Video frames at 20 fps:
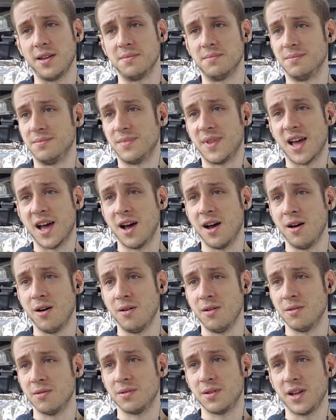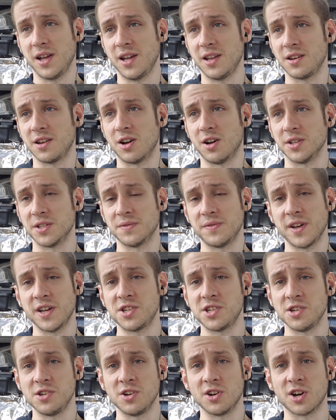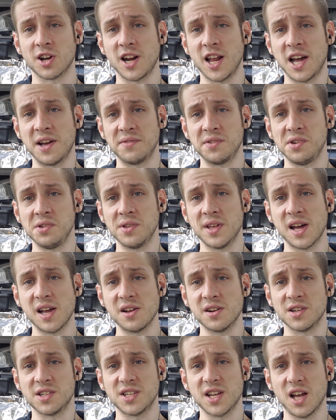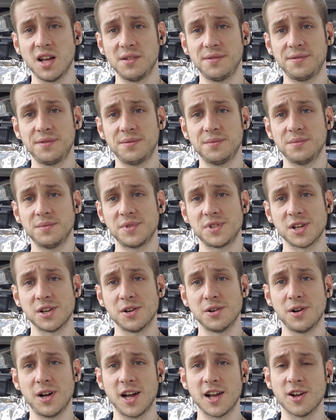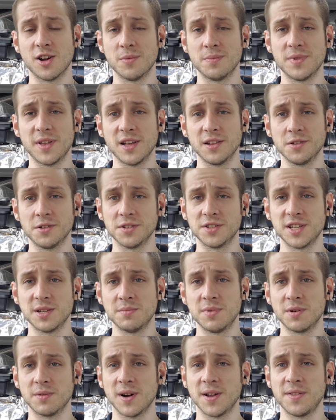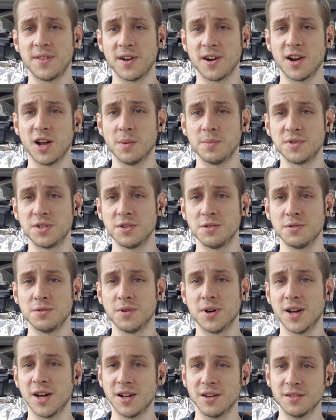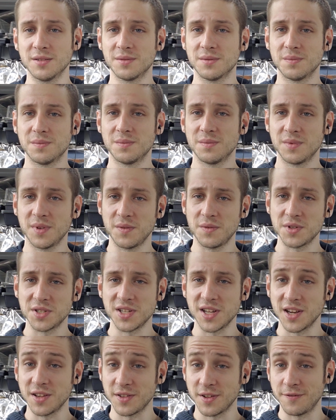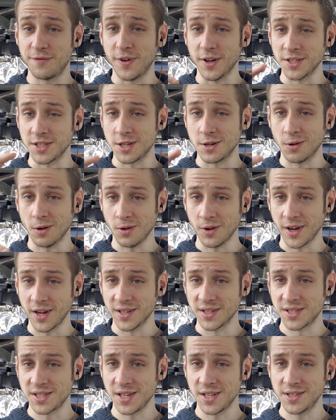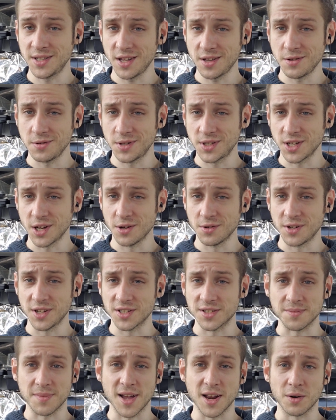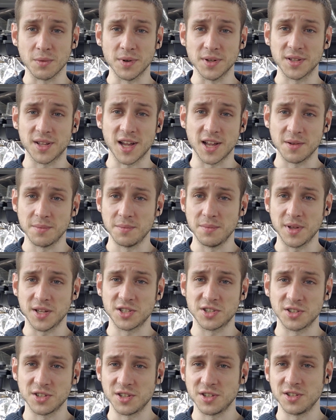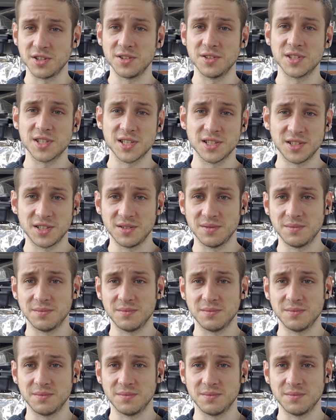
Now, in cultivation, you're going to have to do that yourself. So I hope that little tidbit right there helps you. If you see anything fuzzy growing on seeds that you sow, doesn't matter what kind of mixture you're using,